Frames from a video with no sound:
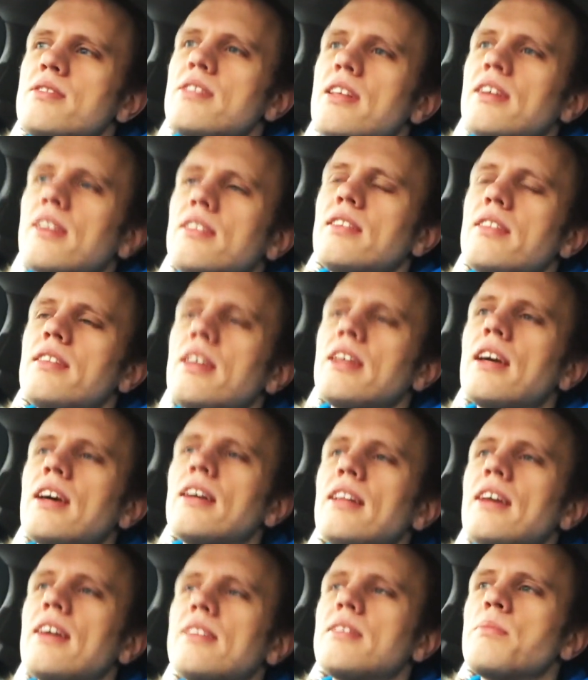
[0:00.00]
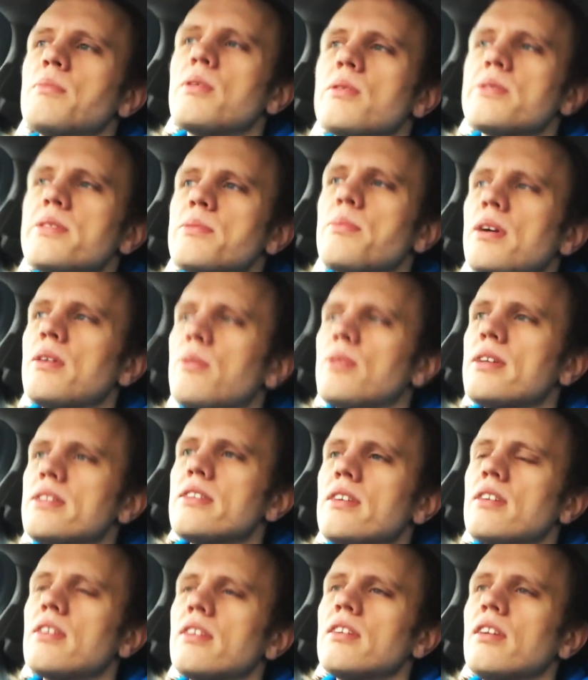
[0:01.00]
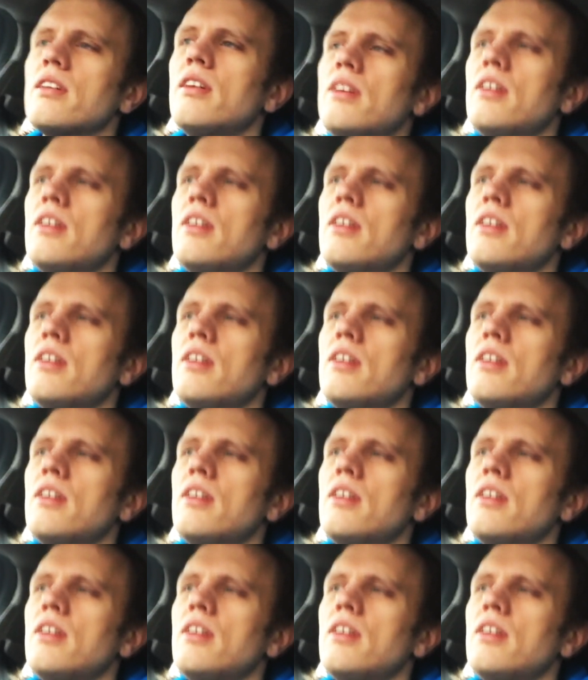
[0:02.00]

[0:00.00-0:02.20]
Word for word: like the thing I liked the most about YTalk.